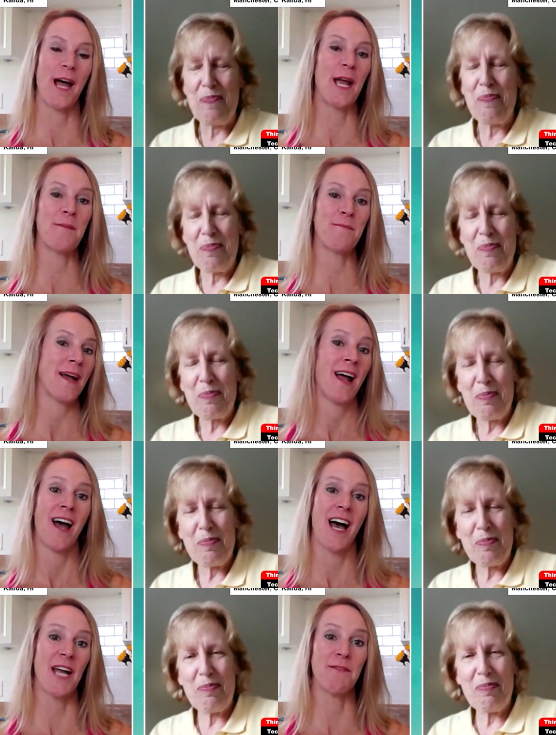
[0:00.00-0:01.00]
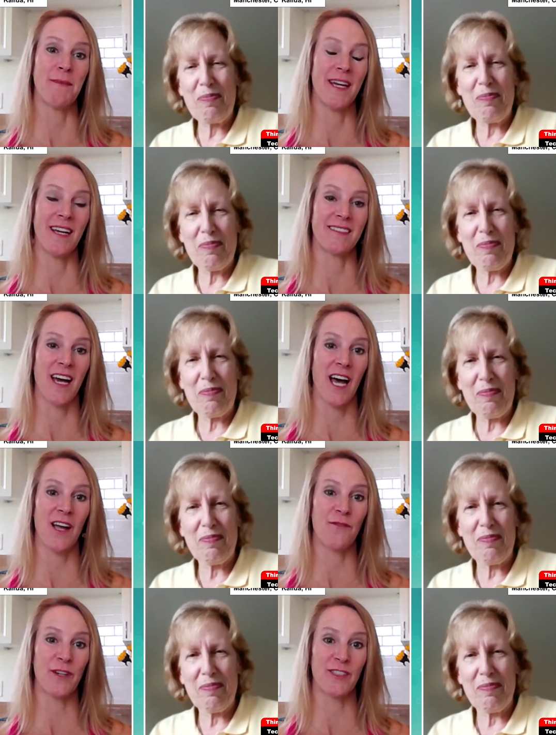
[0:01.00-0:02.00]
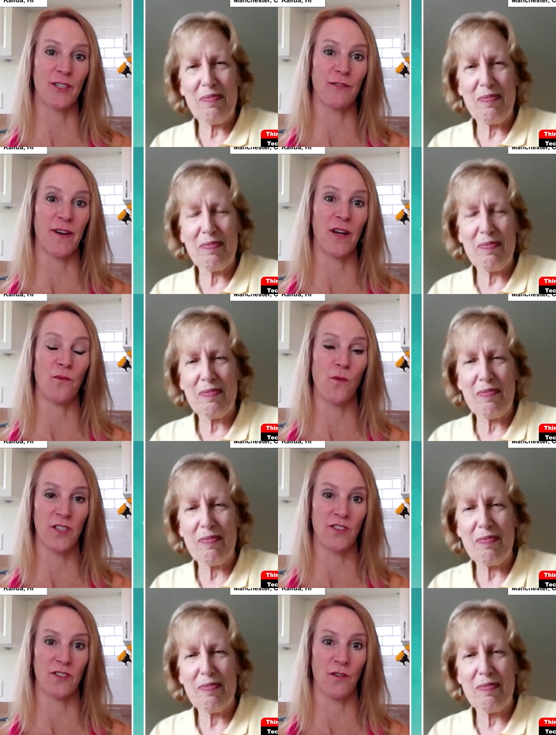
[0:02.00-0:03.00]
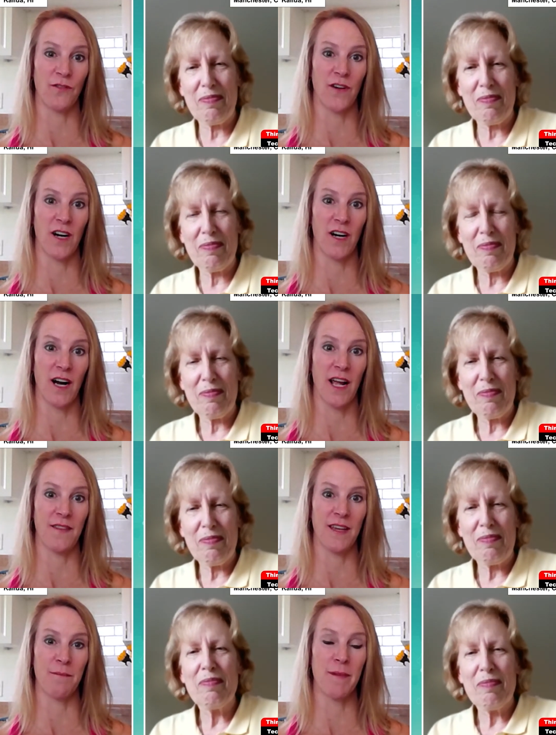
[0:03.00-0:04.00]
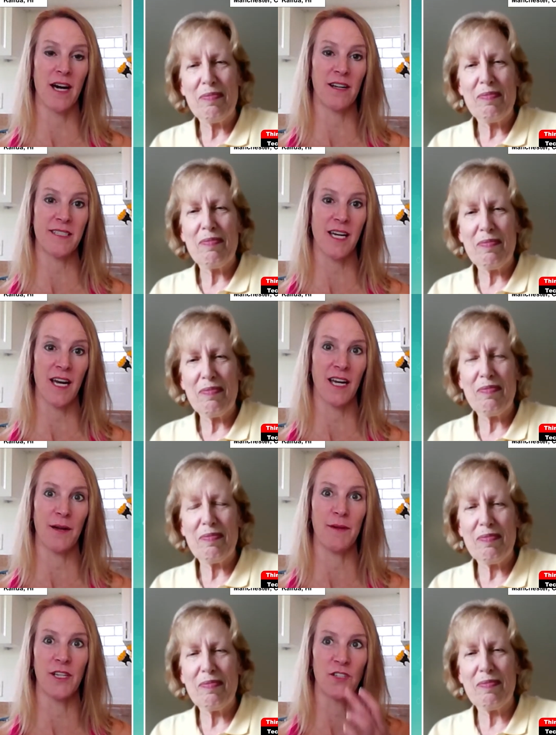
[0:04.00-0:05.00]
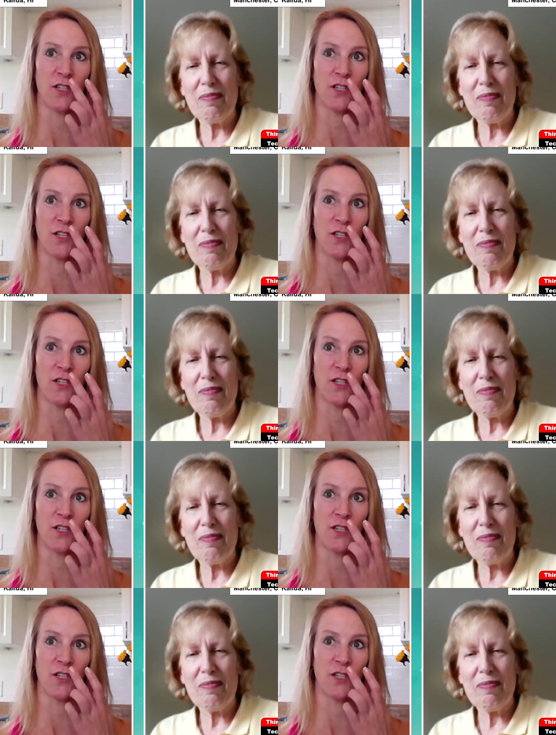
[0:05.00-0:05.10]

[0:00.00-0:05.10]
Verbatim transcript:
Speaker 1: I'm, I'm amazed. I've recertified once so far. And the amount of time it